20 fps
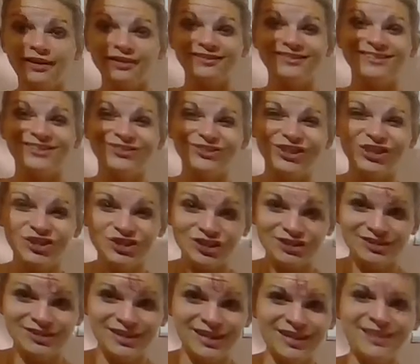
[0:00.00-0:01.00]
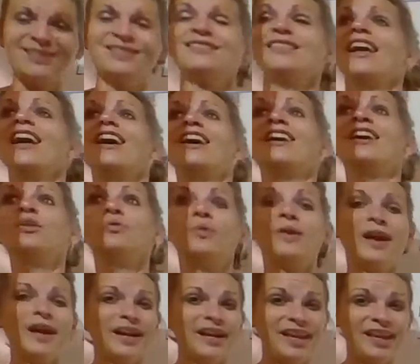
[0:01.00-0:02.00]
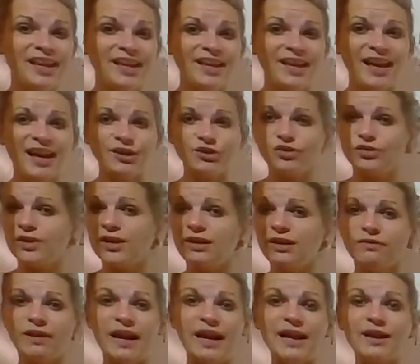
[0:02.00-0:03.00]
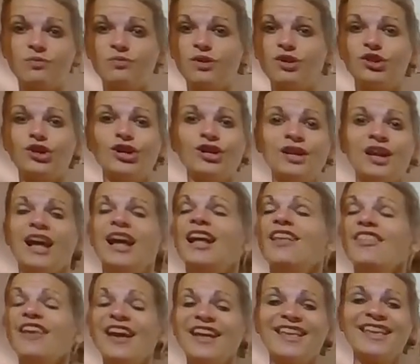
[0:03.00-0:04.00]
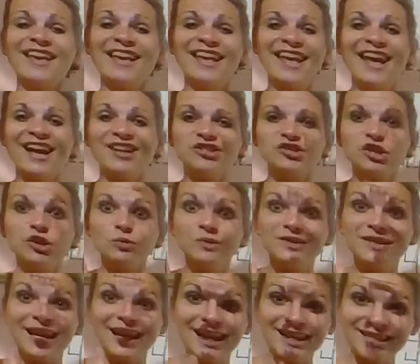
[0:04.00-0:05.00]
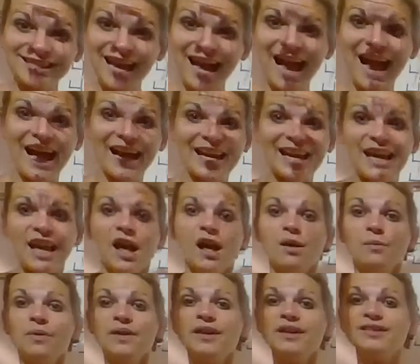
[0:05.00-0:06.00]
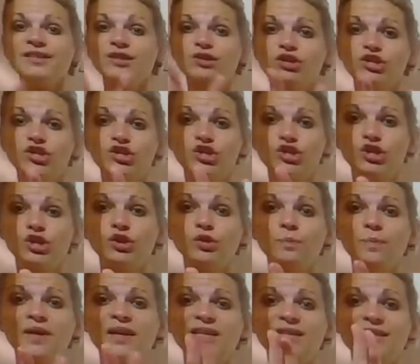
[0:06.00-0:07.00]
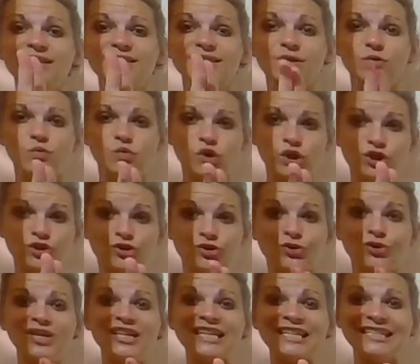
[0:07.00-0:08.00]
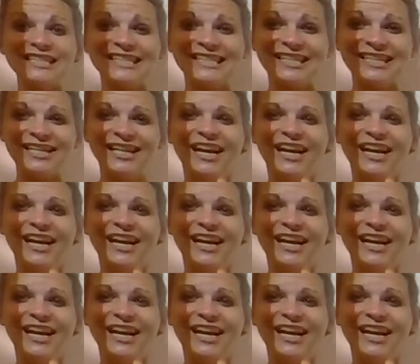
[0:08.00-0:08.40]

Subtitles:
deliciousness. We got a Kit Kat treat, right? And we learned that Kit Kat treat was like a toddy because there's 2 pieces in one treat.